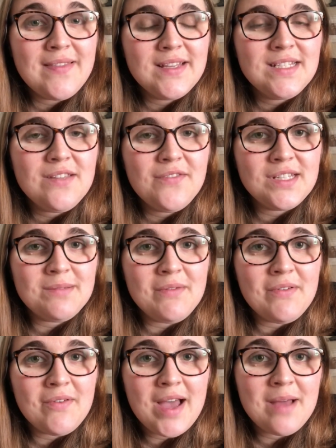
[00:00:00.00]
This is the first time
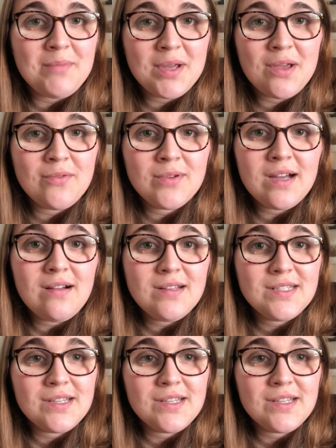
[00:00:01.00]
I've ever had my own car,